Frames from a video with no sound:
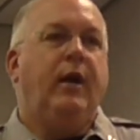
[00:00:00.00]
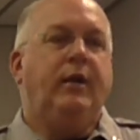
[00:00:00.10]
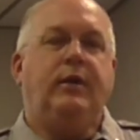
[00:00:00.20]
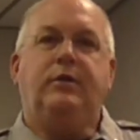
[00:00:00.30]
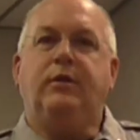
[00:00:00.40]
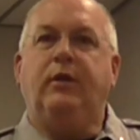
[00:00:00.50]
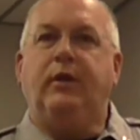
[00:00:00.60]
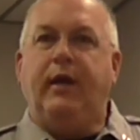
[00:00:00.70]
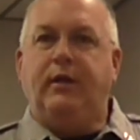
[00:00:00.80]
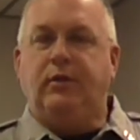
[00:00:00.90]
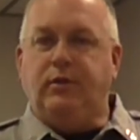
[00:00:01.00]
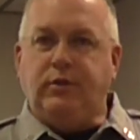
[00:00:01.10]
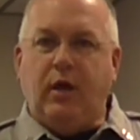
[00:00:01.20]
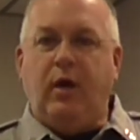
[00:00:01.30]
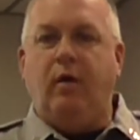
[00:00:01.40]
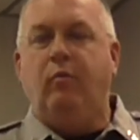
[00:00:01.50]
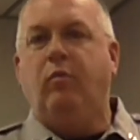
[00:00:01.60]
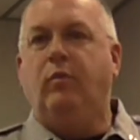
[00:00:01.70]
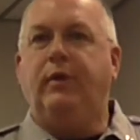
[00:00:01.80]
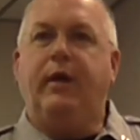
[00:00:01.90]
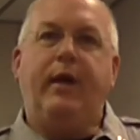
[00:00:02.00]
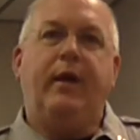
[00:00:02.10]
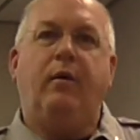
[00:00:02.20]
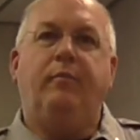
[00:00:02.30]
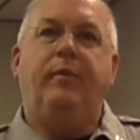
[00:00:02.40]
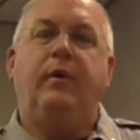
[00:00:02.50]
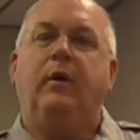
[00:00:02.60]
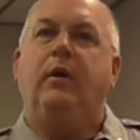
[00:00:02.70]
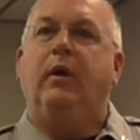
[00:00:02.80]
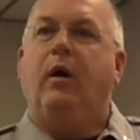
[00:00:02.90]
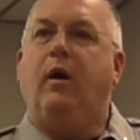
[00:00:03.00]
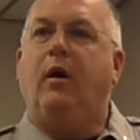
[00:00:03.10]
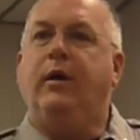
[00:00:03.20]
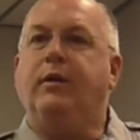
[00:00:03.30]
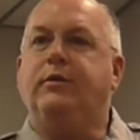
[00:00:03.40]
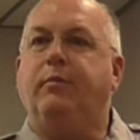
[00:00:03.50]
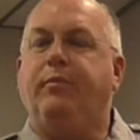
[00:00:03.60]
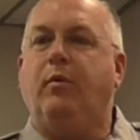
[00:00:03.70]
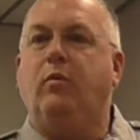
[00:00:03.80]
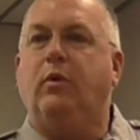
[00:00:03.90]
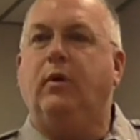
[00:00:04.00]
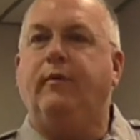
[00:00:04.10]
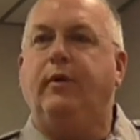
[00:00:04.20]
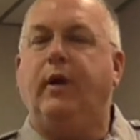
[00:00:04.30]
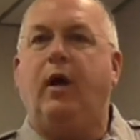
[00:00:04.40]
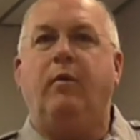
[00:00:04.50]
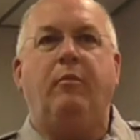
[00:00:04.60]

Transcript: And he's done an excellent job with the help and the support of Dr.